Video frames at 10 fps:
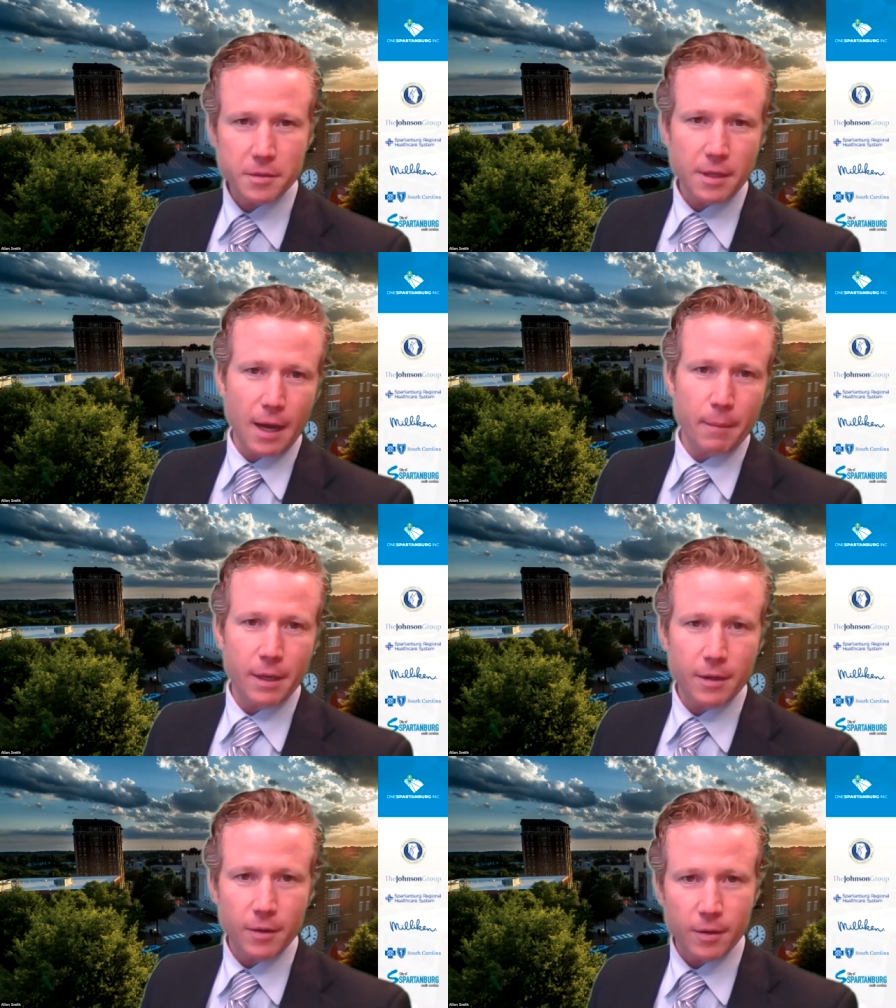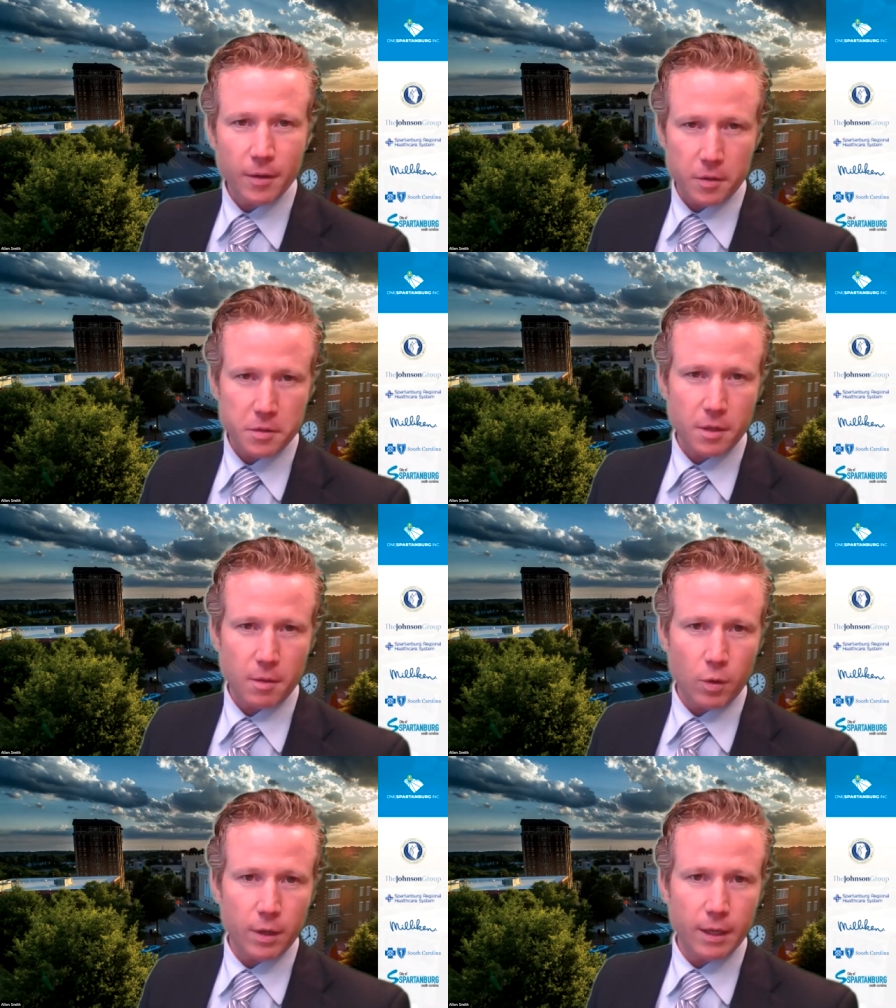Simon or, or
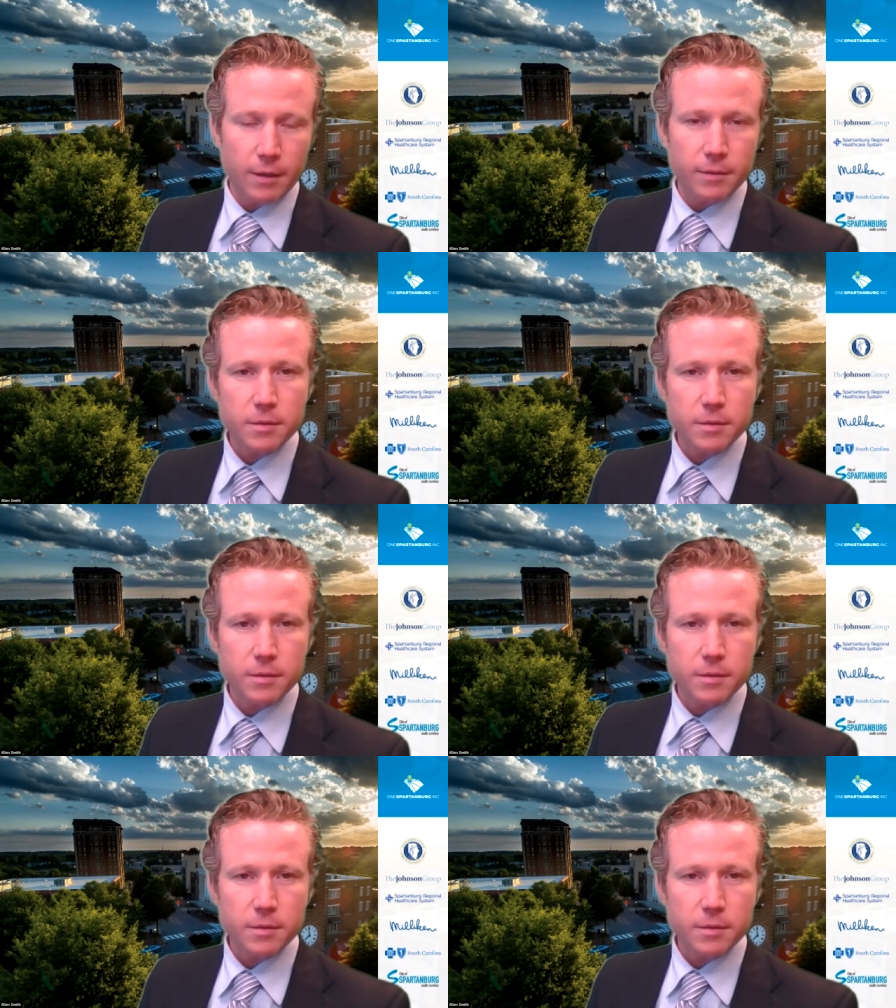someone else.